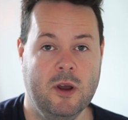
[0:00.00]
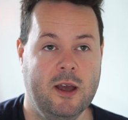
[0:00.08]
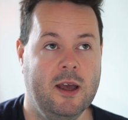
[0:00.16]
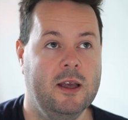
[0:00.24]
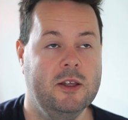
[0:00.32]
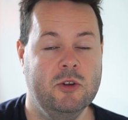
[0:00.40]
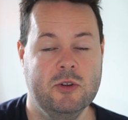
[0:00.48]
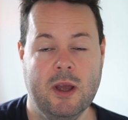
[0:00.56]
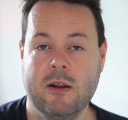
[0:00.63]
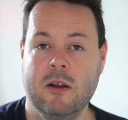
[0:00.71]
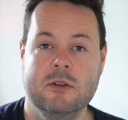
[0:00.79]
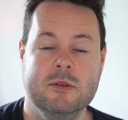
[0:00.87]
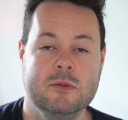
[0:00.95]
where you
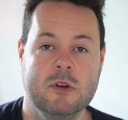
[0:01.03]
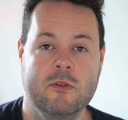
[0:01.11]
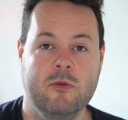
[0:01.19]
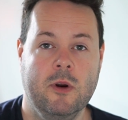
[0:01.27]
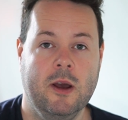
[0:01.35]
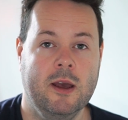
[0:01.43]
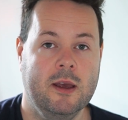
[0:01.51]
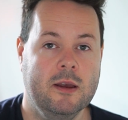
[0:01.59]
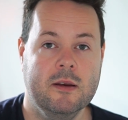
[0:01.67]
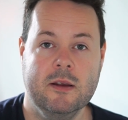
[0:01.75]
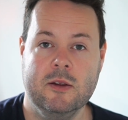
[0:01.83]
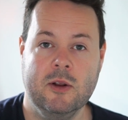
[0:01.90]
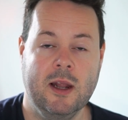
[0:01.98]
download some software,
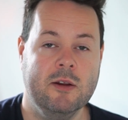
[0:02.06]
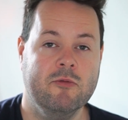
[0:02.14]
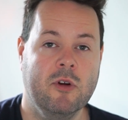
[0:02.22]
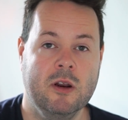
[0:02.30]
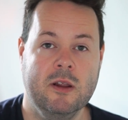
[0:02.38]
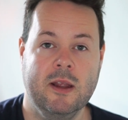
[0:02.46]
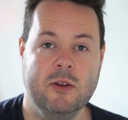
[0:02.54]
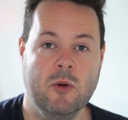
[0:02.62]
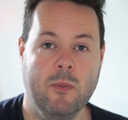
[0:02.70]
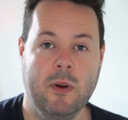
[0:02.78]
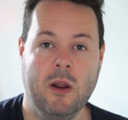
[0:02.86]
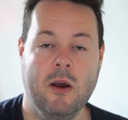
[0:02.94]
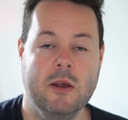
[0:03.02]
you let it run, and then you
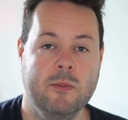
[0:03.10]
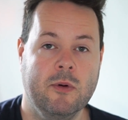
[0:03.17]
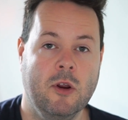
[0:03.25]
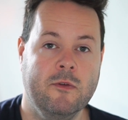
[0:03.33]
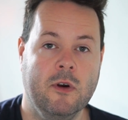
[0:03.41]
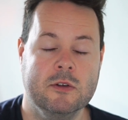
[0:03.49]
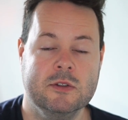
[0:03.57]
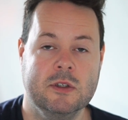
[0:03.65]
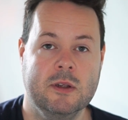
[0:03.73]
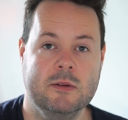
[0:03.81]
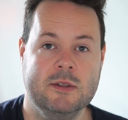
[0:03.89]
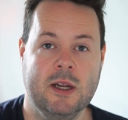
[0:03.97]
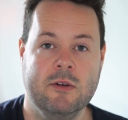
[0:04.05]
apply the profiles that
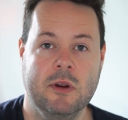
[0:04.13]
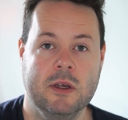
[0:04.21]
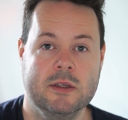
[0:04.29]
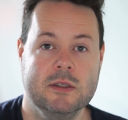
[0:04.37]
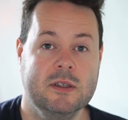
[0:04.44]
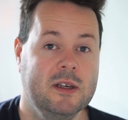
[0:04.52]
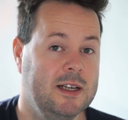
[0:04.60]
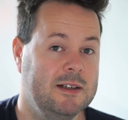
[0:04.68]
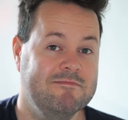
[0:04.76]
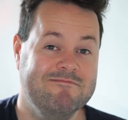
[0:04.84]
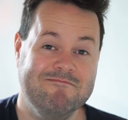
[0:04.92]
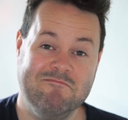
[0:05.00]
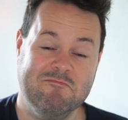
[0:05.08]
it generates,
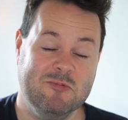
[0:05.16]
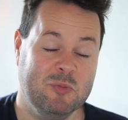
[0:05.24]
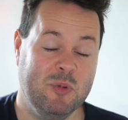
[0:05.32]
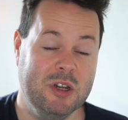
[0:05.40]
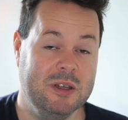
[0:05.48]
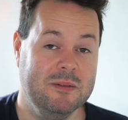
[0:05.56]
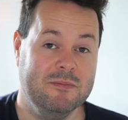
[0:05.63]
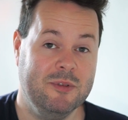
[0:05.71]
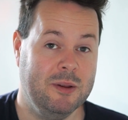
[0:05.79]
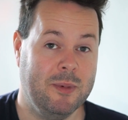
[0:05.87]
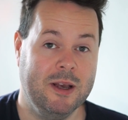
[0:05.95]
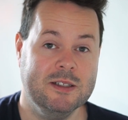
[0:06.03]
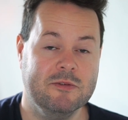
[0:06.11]
it's pretty
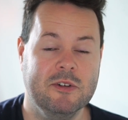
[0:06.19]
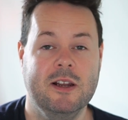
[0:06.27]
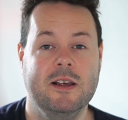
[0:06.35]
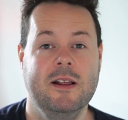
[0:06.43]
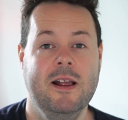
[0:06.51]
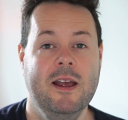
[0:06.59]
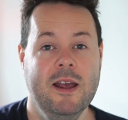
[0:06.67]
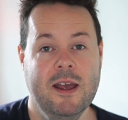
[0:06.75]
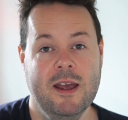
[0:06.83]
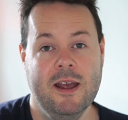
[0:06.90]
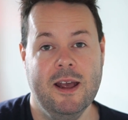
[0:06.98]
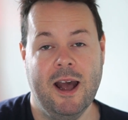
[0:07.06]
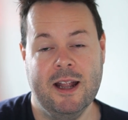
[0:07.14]
pretty amazing, really
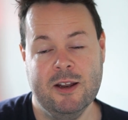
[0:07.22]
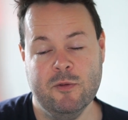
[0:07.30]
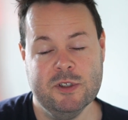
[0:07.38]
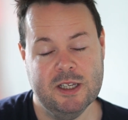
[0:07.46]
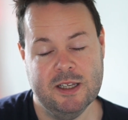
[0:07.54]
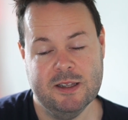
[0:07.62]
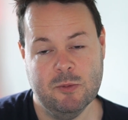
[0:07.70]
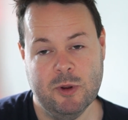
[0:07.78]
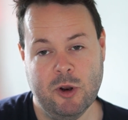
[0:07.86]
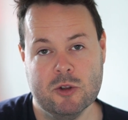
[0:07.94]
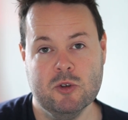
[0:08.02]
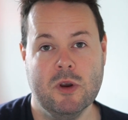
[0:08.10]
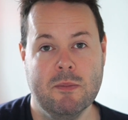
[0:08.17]
and obviously we're
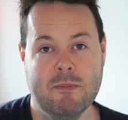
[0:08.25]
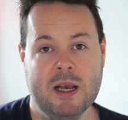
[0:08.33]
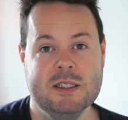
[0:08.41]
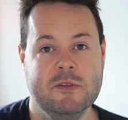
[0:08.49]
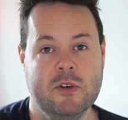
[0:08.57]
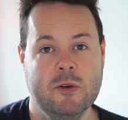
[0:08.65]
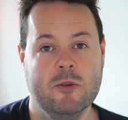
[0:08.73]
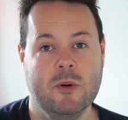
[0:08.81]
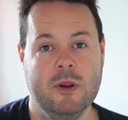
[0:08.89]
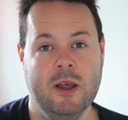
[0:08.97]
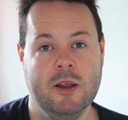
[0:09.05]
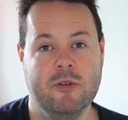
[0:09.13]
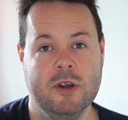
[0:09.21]
not talking massive
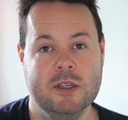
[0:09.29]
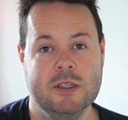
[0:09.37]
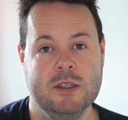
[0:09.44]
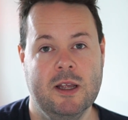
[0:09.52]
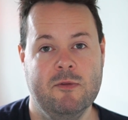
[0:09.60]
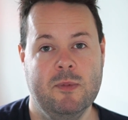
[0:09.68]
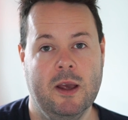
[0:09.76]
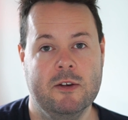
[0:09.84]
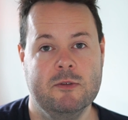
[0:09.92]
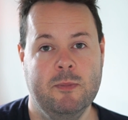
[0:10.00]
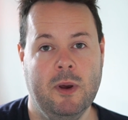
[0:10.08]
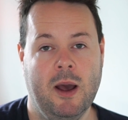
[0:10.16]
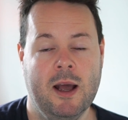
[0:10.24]
inc- increase in
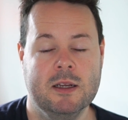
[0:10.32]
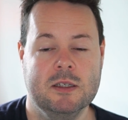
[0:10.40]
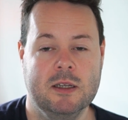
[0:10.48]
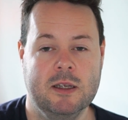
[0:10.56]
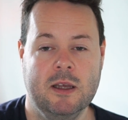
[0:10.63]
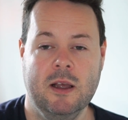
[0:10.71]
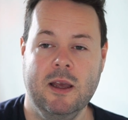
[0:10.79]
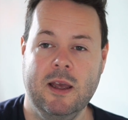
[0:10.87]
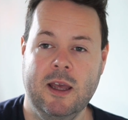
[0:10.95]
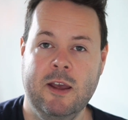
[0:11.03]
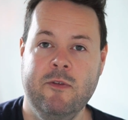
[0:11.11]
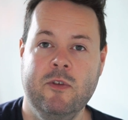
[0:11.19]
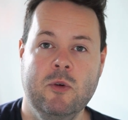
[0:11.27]
FPS, but actually,
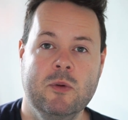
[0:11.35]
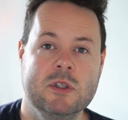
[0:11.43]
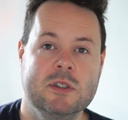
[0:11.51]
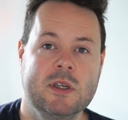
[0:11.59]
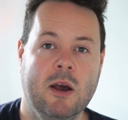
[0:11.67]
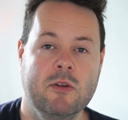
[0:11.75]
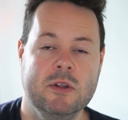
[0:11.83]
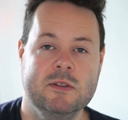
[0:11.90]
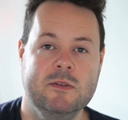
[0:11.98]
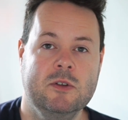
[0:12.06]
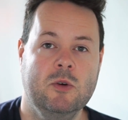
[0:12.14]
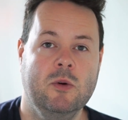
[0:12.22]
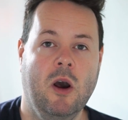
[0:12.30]
if you were to scale this
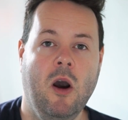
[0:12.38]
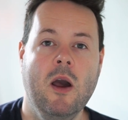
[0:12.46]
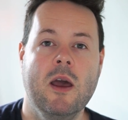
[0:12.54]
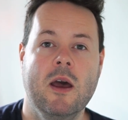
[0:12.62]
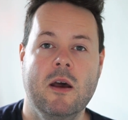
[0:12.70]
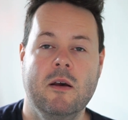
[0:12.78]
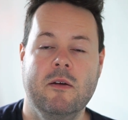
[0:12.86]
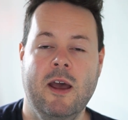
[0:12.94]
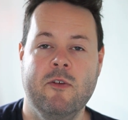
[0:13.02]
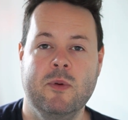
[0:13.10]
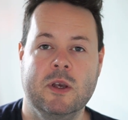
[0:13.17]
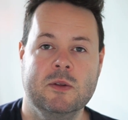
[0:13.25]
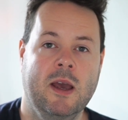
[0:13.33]
to a higher
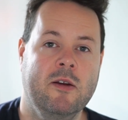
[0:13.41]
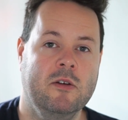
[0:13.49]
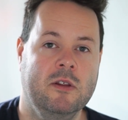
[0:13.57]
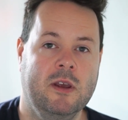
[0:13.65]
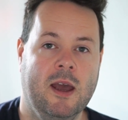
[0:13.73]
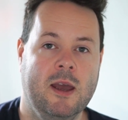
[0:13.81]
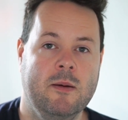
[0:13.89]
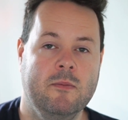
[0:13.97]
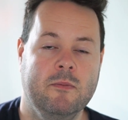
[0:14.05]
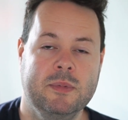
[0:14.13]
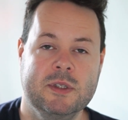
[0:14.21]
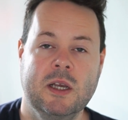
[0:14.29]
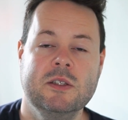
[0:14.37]
FPS area of the game,
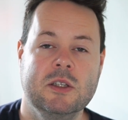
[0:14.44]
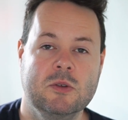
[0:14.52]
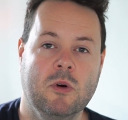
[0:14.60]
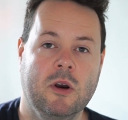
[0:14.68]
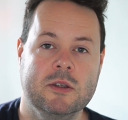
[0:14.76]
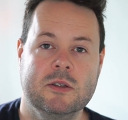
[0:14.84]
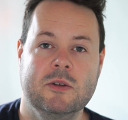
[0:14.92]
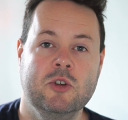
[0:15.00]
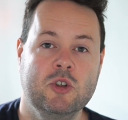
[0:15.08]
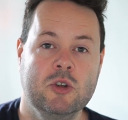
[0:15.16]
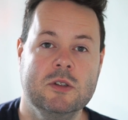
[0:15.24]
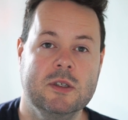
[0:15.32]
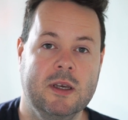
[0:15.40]
percentage-wise, you
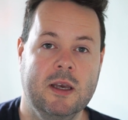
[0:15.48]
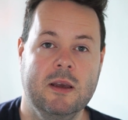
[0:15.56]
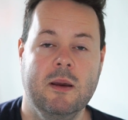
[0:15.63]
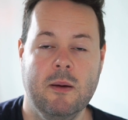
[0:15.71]
should see